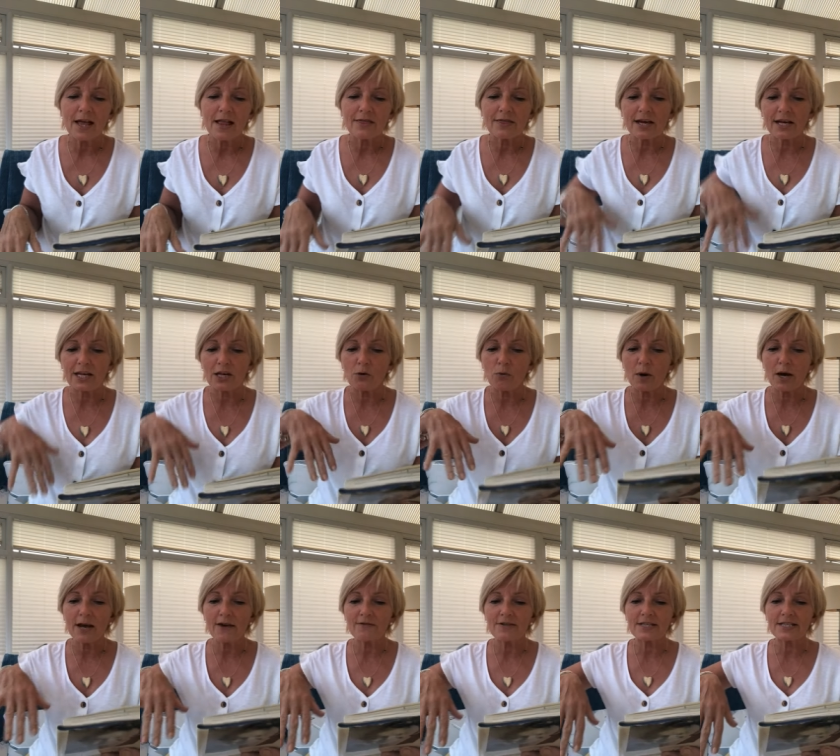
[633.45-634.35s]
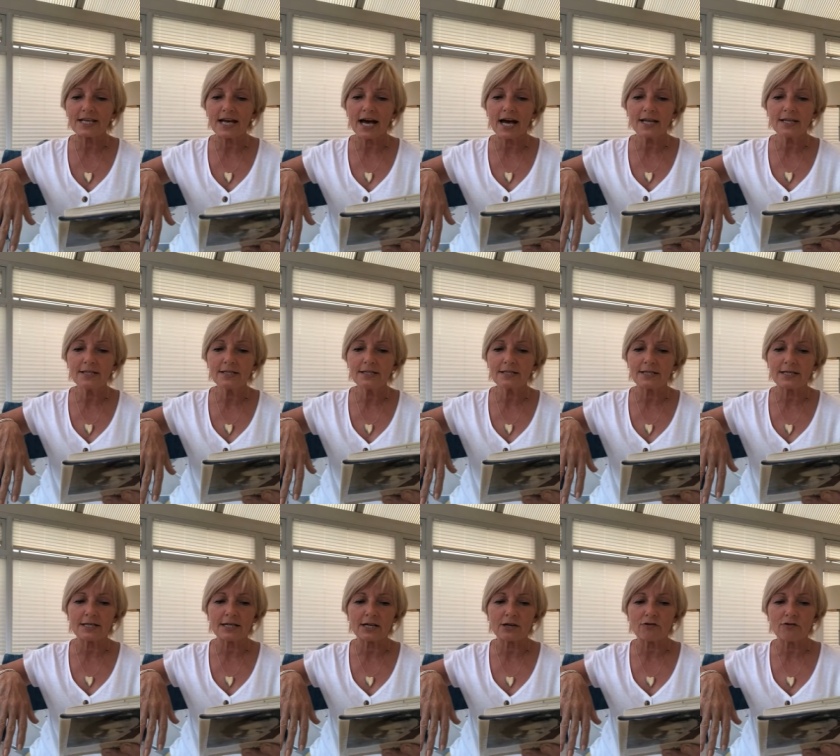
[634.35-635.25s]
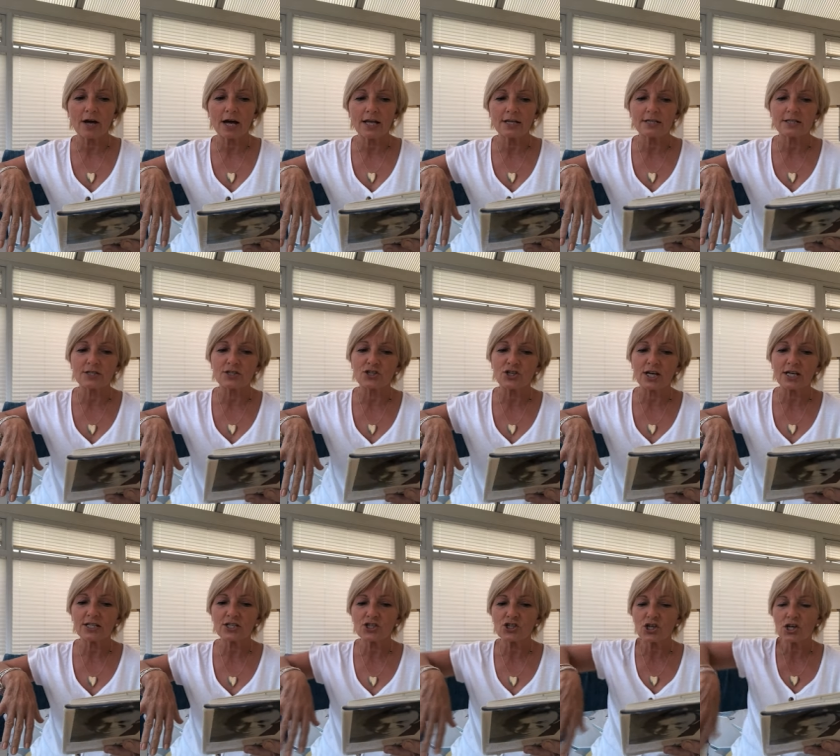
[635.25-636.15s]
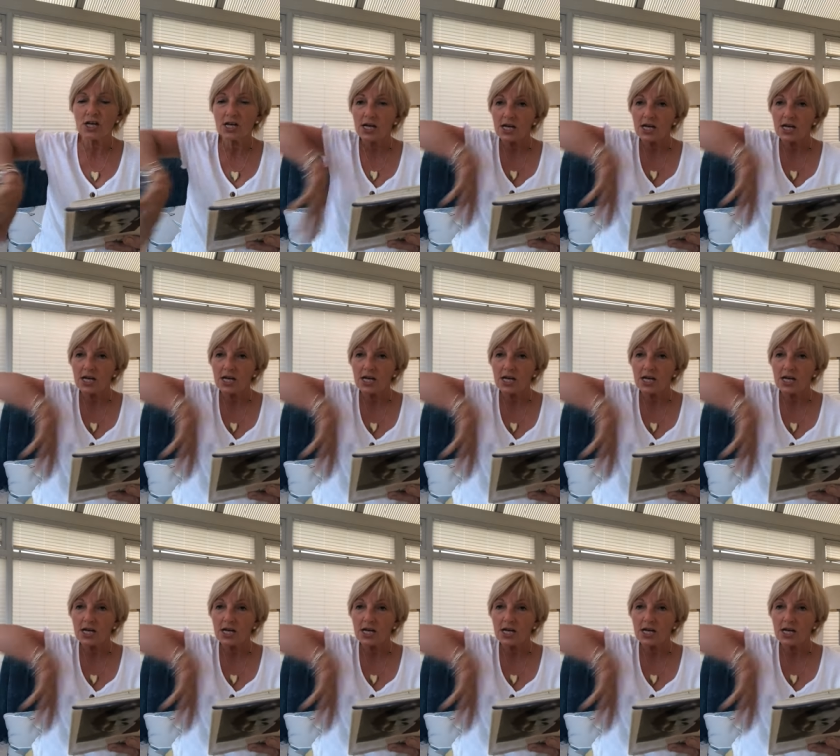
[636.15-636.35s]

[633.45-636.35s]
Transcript: Then he waved his hand in a grand gesture